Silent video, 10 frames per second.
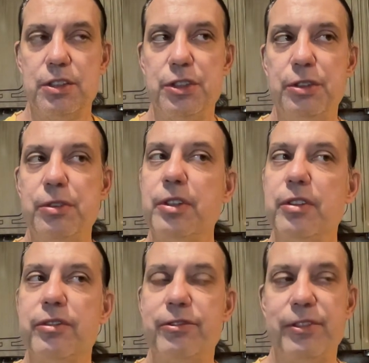Do you
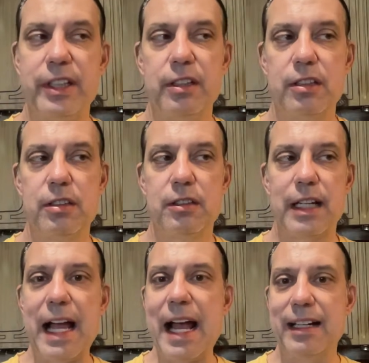feel
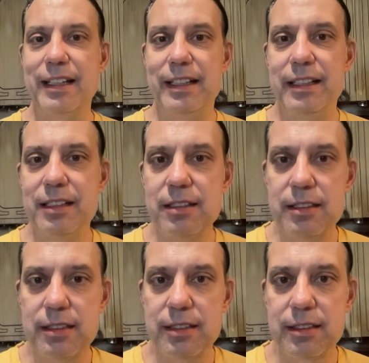at
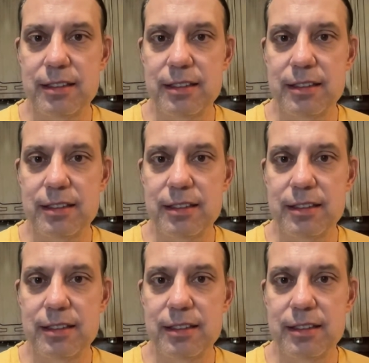ease?